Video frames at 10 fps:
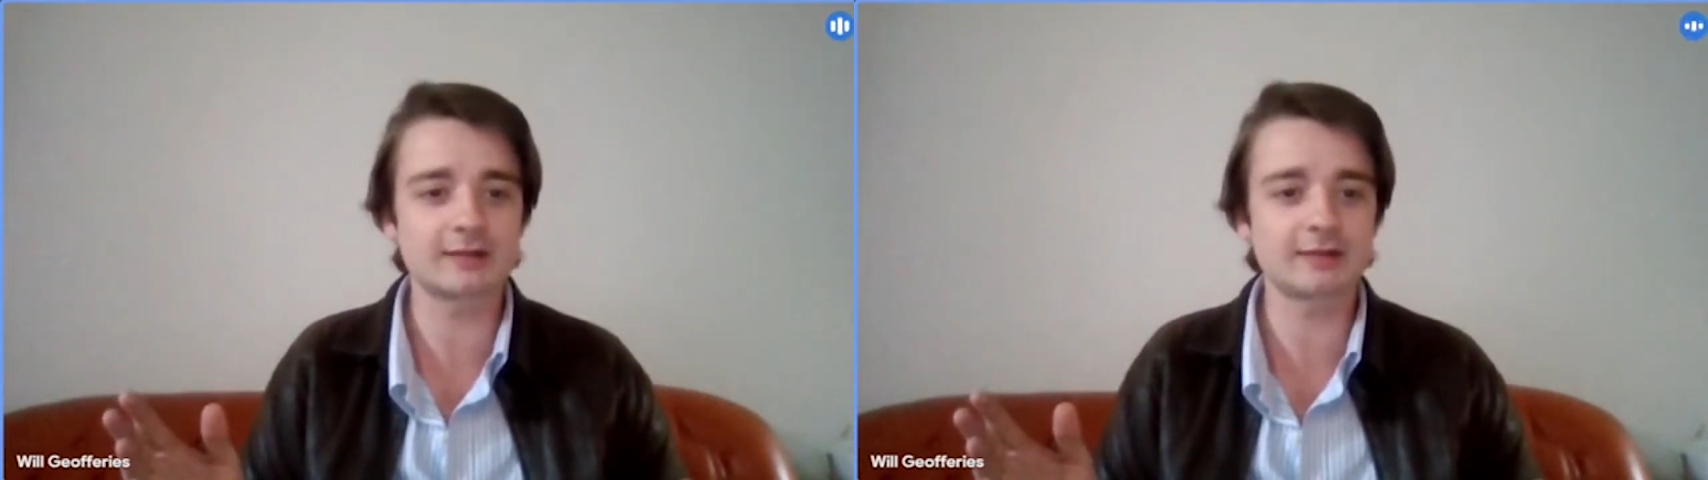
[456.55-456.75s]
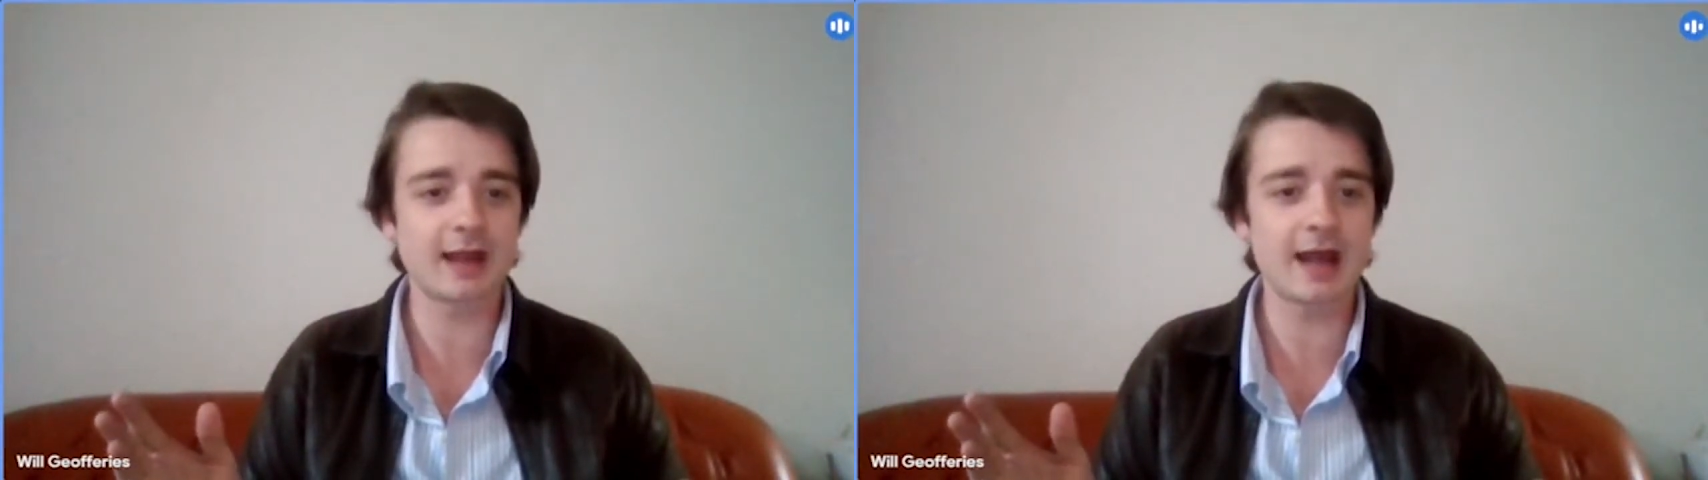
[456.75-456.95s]

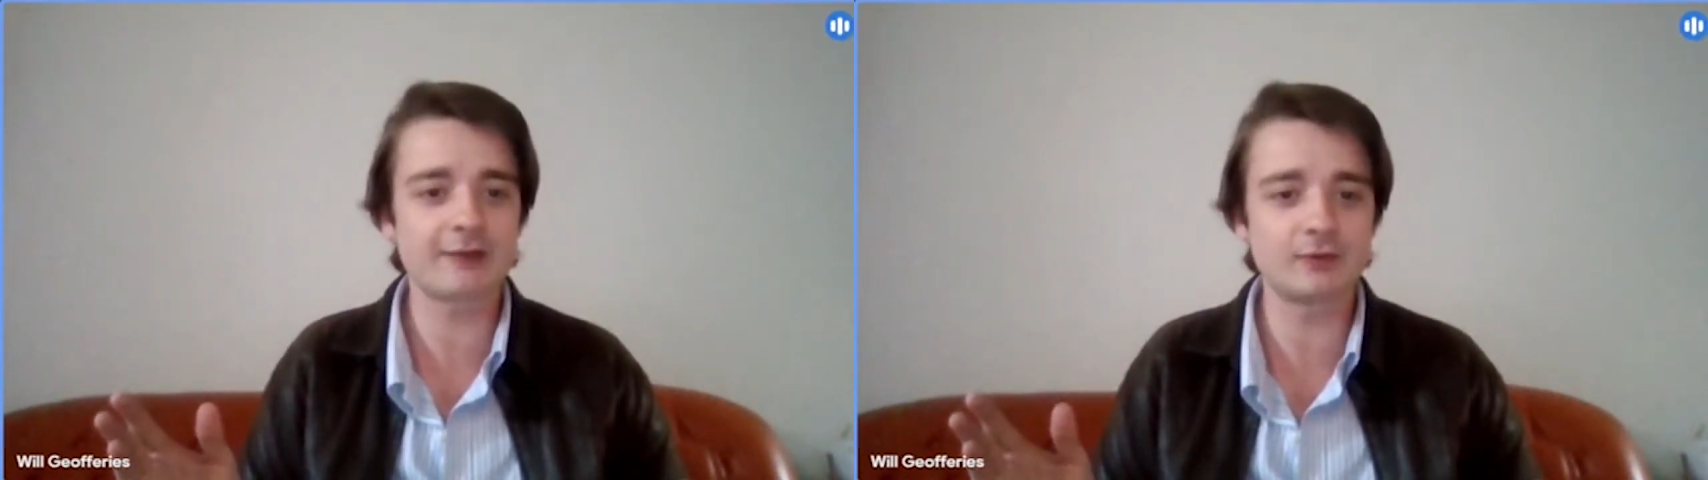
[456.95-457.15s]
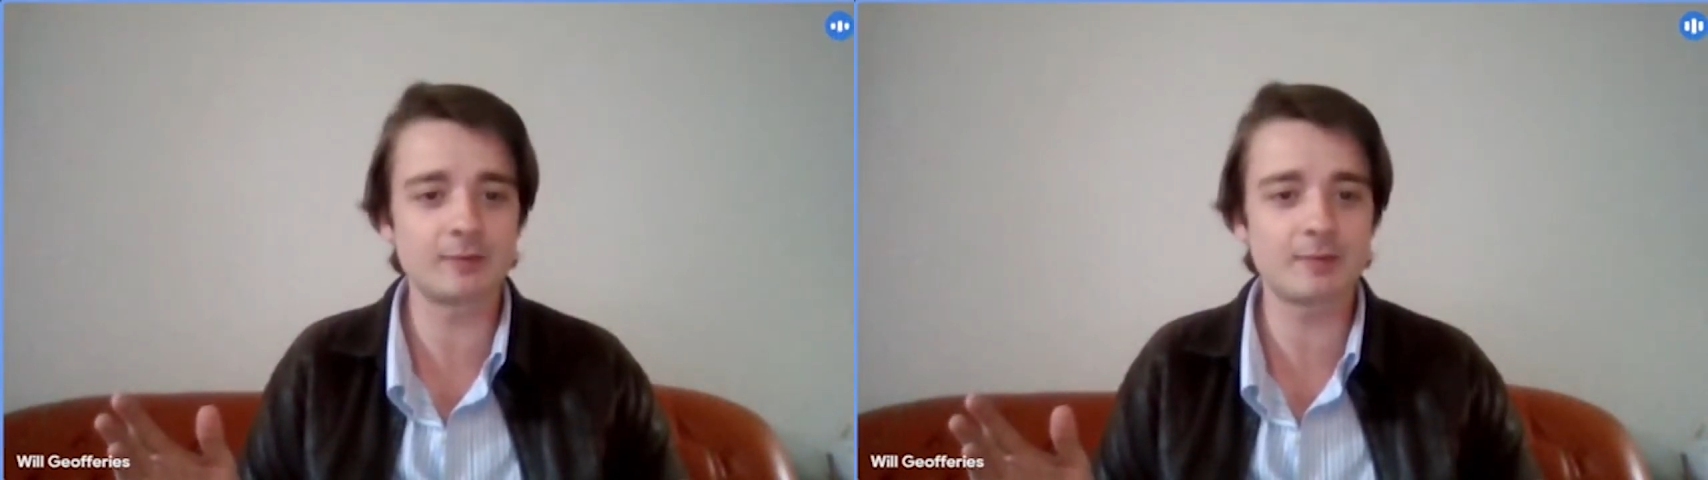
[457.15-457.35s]
that they
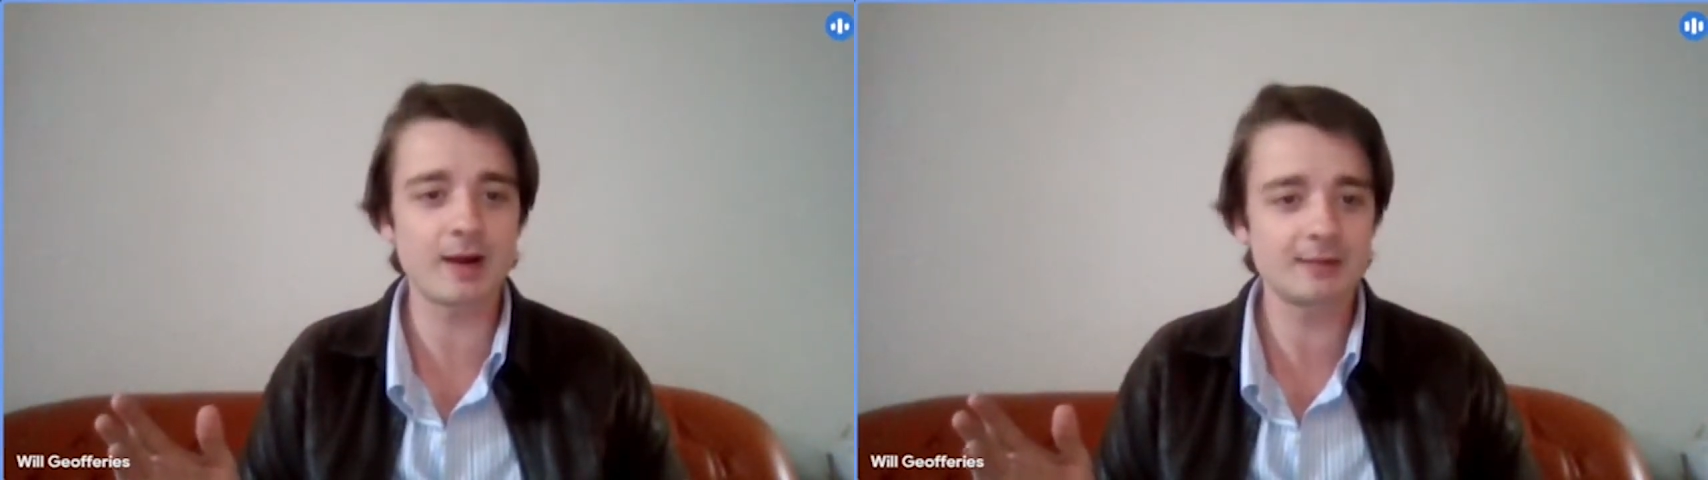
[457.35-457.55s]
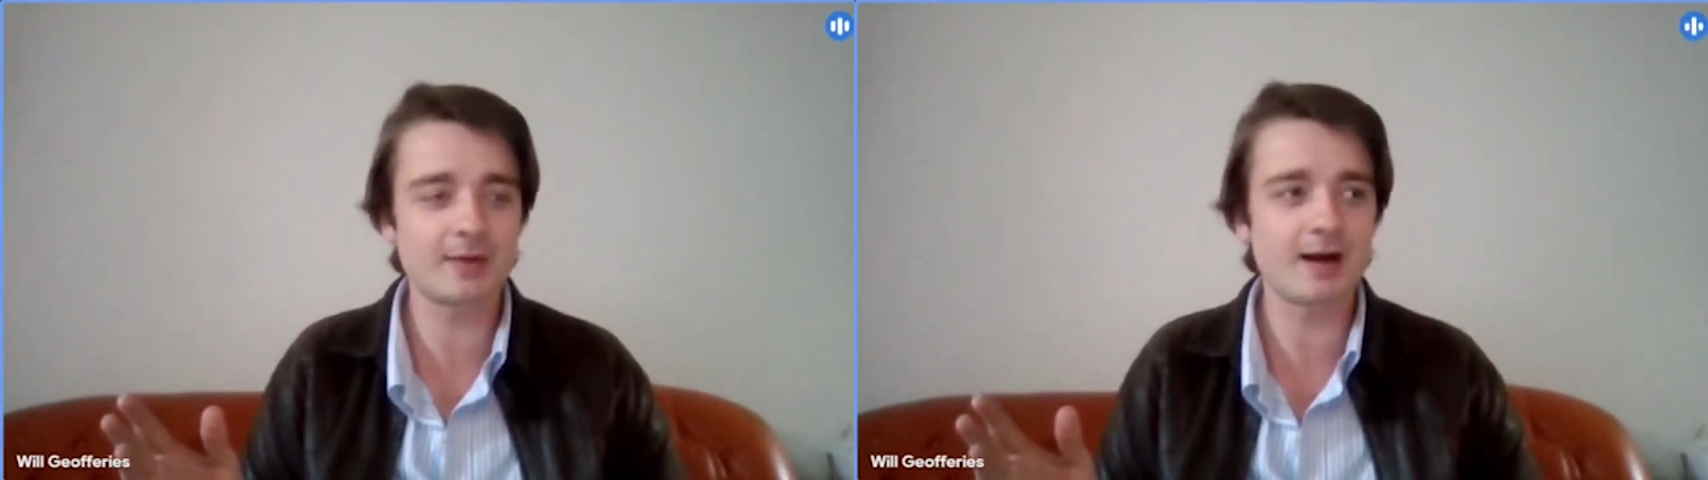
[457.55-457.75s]
have to
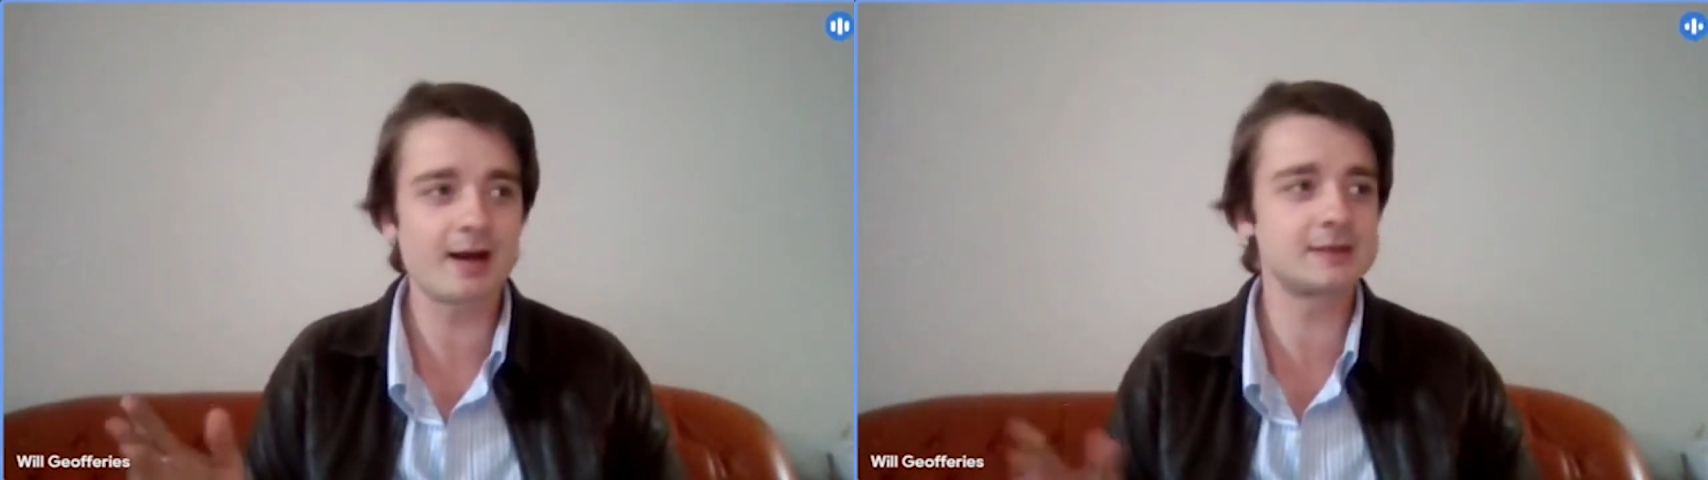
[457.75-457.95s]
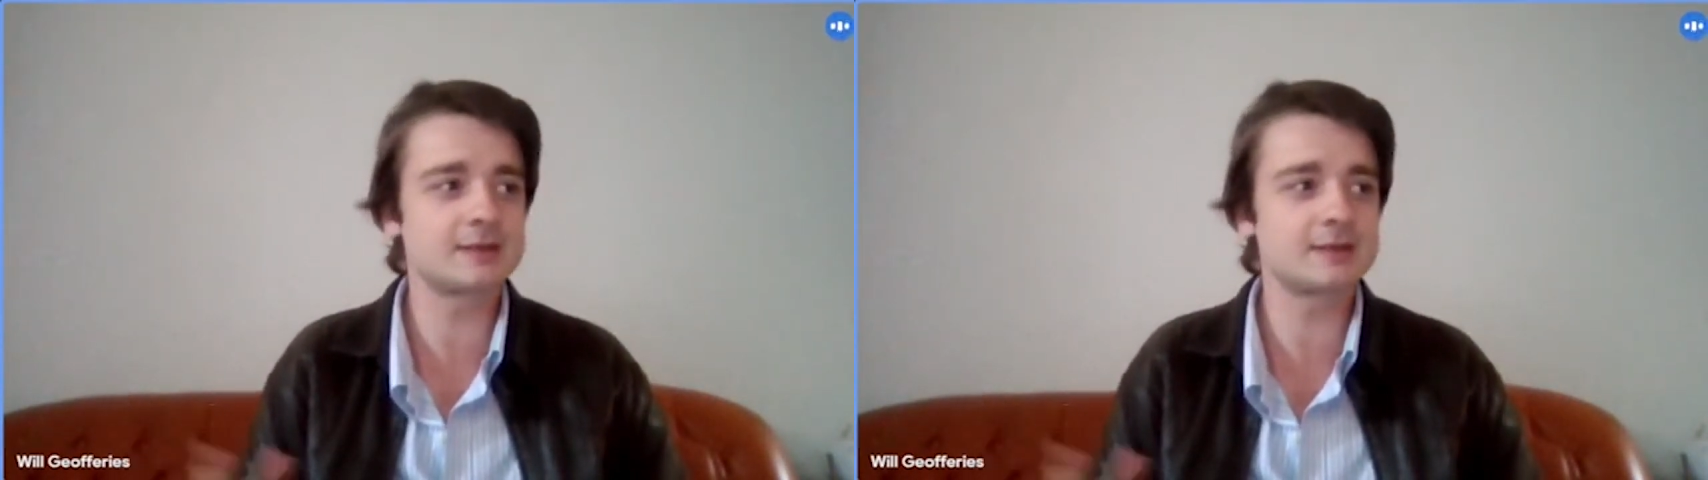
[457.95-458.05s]
abide by.